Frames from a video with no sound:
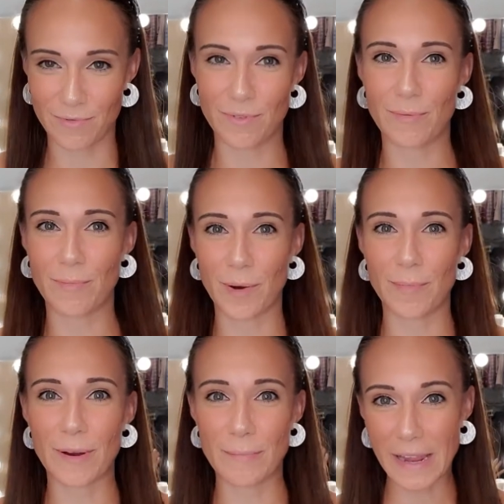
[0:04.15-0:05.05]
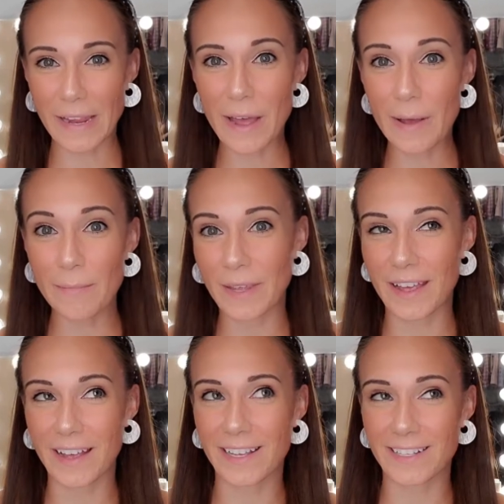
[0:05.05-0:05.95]
through Burberry makeup
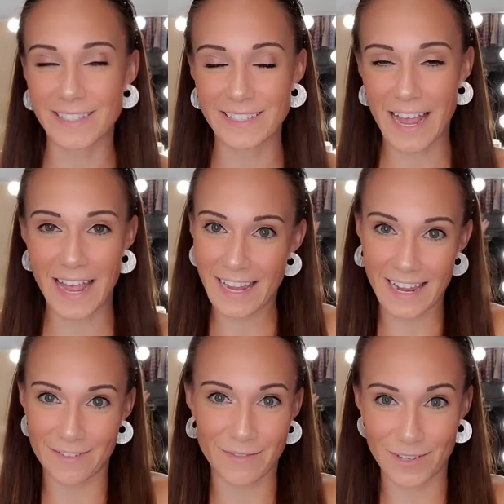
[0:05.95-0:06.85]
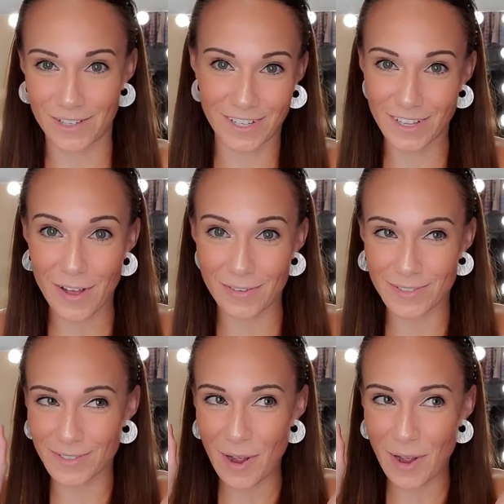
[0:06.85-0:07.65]
because I can't afford their clothes.